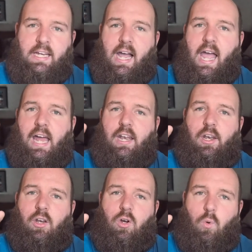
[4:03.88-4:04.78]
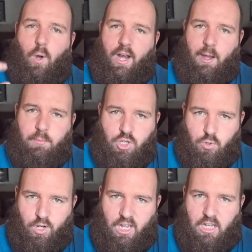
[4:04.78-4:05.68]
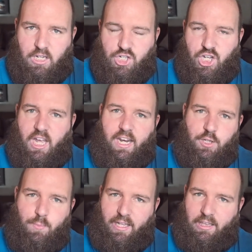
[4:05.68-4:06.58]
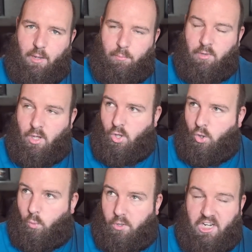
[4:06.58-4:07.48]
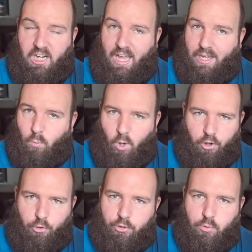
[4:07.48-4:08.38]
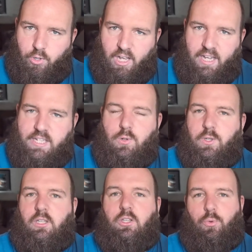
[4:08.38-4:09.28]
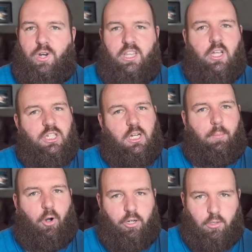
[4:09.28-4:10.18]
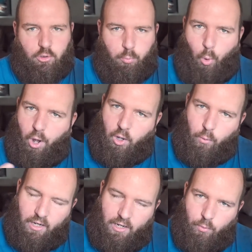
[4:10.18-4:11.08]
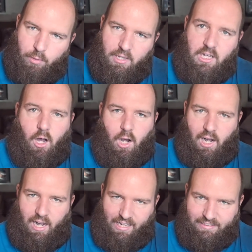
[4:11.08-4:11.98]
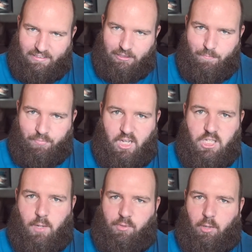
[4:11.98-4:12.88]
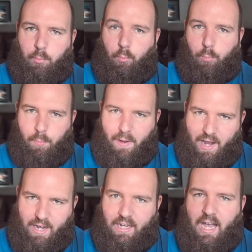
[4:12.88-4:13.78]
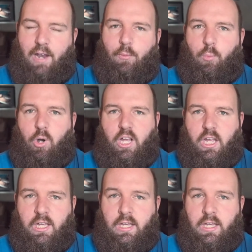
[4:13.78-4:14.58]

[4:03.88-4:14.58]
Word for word: And when I'm shooting she can expect them within like one or two days. So it, the retouching part goes pretty quickly with me, unless it's something big and pretty